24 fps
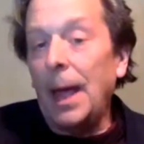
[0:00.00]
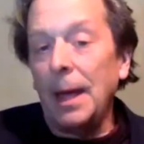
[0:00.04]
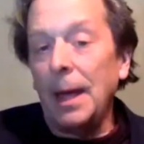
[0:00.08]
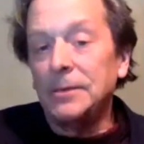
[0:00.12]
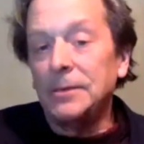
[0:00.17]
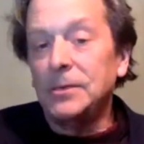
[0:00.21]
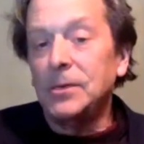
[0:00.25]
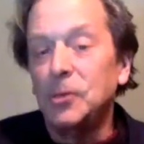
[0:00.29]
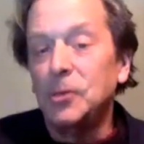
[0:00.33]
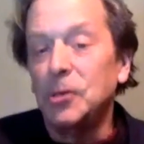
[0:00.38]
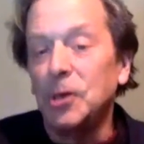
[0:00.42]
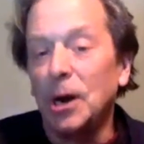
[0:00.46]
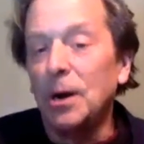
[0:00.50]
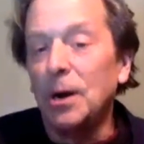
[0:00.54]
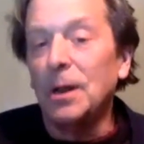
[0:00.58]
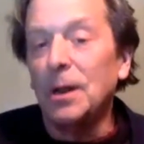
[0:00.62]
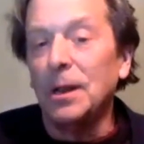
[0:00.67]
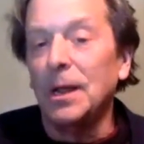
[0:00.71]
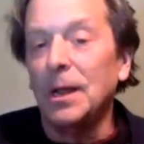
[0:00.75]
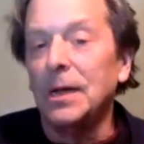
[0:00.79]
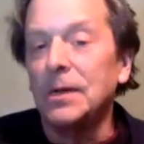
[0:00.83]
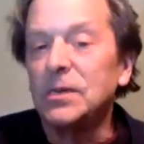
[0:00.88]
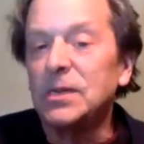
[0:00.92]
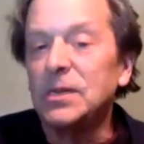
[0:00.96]
as a
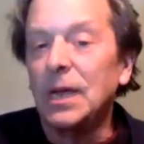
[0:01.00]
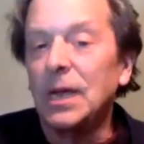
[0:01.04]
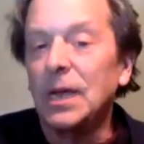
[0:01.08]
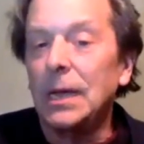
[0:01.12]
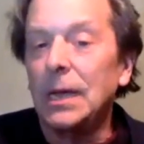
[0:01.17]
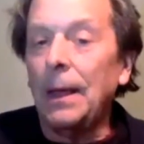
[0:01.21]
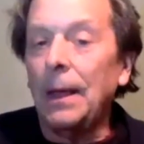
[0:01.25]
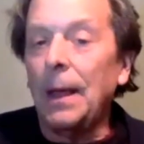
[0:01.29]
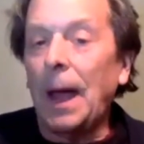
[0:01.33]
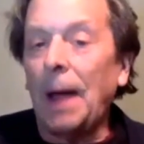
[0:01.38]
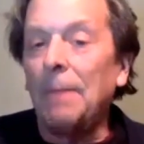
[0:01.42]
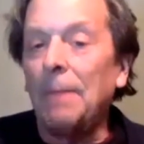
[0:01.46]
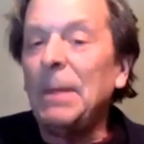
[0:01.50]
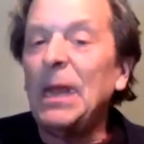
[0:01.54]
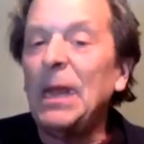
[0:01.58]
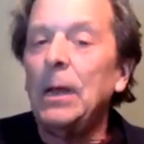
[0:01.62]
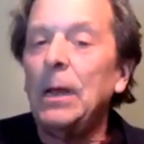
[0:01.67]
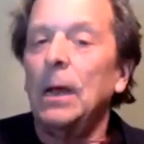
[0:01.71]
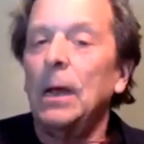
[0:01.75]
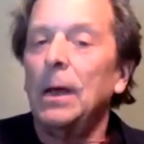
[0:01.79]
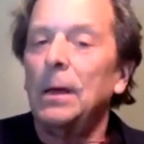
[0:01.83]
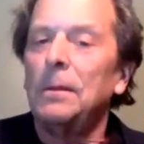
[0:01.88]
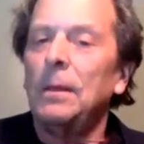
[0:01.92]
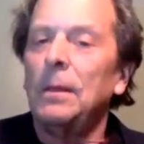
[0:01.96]
journalist, I
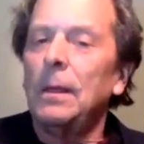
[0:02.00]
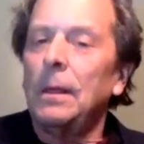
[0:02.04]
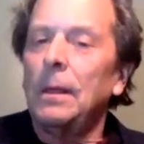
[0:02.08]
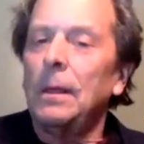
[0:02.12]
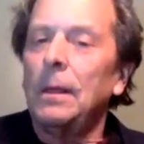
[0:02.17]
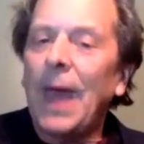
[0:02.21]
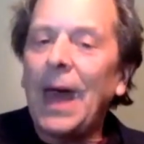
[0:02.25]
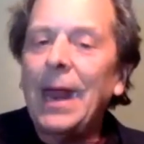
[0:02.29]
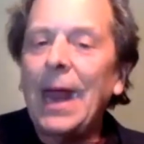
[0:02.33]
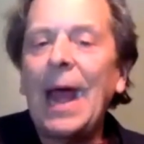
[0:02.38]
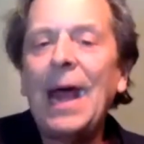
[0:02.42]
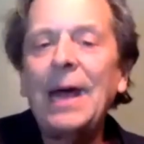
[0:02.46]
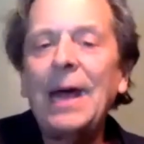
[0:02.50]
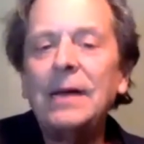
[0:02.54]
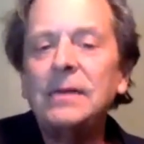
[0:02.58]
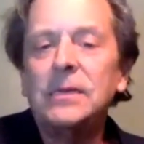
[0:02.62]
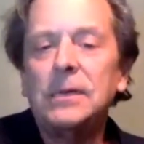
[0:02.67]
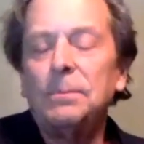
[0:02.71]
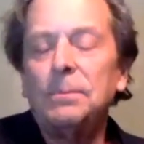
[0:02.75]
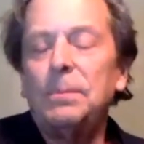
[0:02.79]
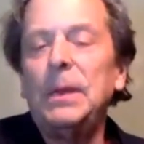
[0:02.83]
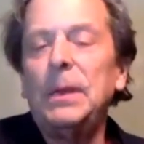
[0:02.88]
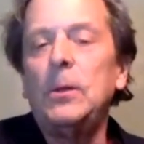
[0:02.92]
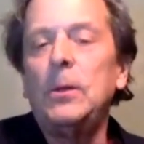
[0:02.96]
mean, that has
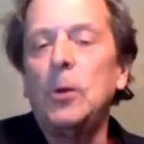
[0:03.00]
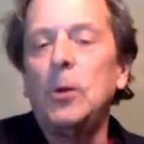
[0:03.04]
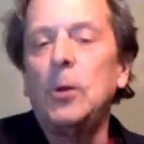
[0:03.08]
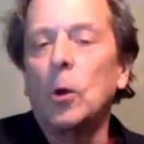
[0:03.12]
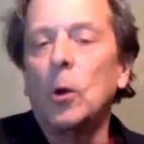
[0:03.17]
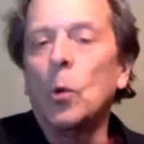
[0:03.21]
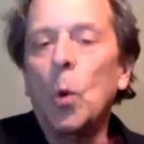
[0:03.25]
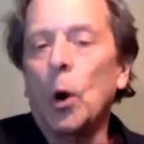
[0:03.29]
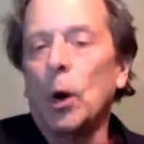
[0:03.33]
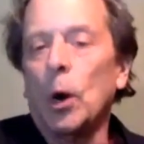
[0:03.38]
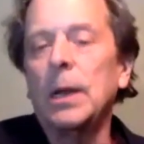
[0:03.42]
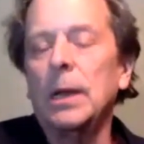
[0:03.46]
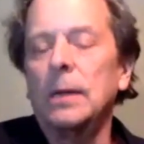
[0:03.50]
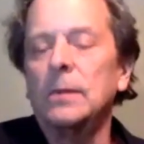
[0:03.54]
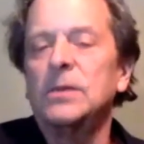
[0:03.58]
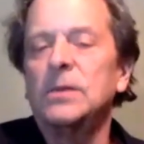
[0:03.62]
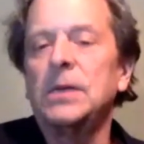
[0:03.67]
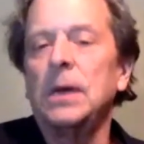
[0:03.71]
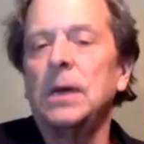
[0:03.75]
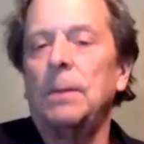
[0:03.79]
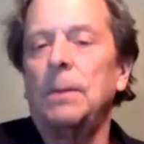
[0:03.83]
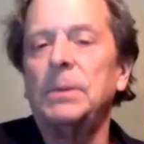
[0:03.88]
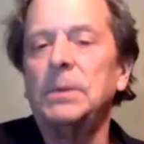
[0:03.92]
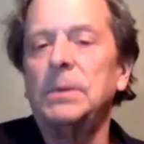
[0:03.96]
to be your working
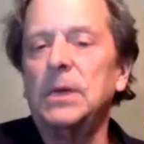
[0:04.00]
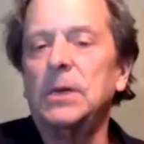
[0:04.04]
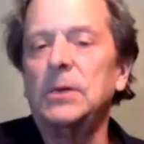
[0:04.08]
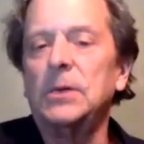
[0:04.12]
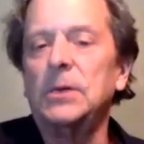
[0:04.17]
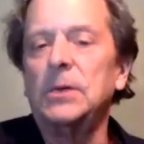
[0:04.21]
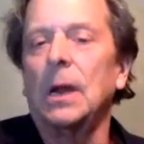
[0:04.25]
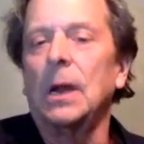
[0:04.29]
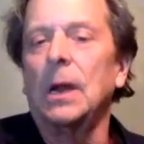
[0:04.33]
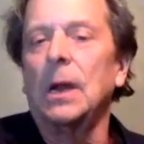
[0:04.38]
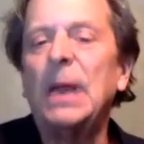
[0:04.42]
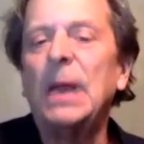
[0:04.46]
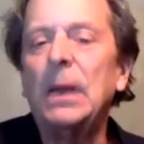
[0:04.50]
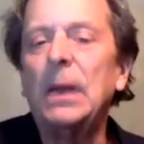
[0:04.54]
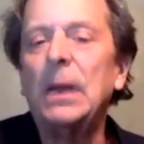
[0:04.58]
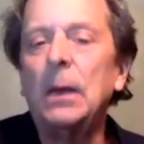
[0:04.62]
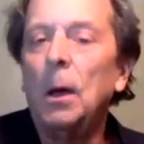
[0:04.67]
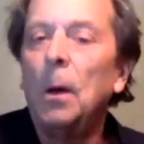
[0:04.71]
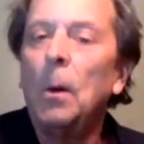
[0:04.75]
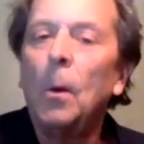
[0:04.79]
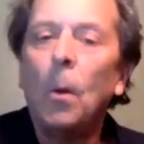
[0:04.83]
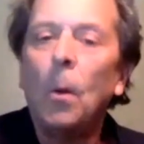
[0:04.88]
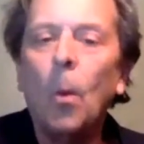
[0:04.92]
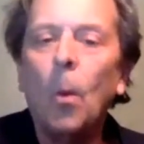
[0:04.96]
supposition. I
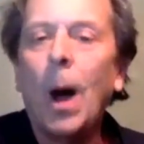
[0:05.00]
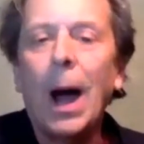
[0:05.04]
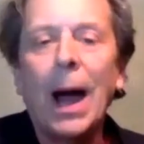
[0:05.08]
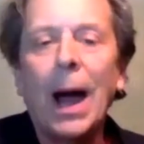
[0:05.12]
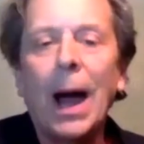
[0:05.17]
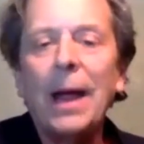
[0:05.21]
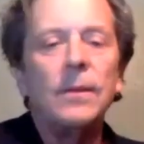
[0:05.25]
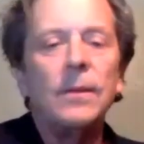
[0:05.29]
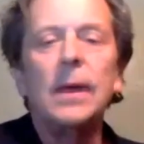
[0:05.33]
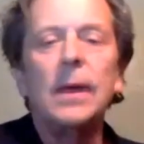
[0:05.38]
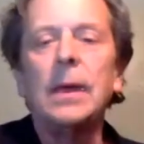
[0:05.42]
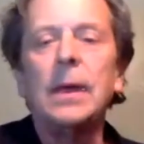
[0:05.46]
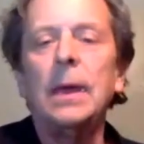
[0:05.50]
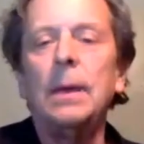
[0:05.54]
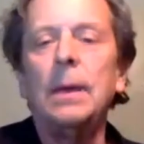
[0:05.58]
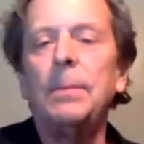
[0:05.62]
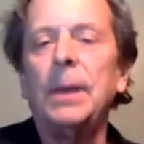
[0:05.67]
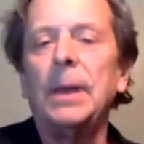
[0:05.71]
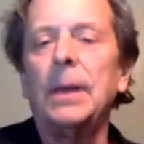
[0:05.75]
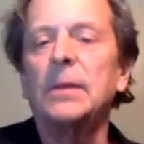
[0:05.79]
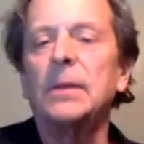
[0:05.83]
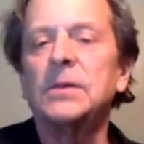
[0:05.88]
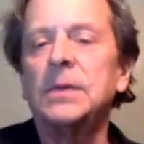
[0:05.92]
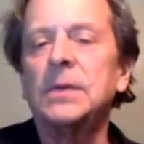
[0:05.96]
mean, why are they
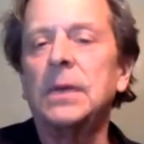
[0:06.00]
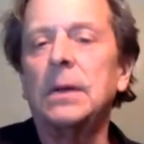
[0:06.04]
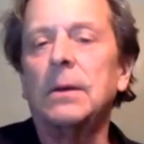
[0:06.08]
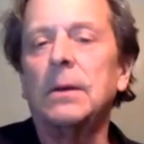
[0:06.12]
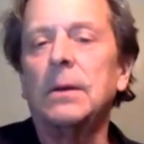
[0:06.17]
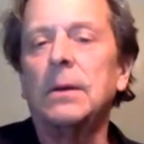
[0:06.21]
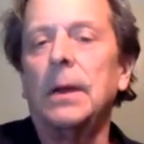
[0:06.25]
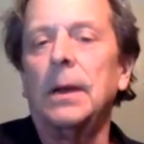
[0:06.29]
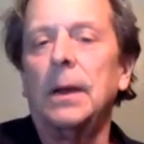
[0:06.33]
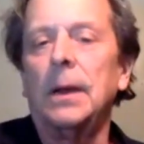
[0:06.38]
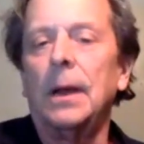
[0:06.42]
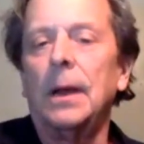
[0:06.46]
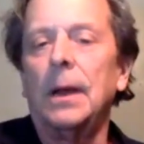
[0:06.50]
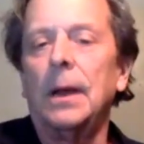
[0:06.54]
keeping it secret?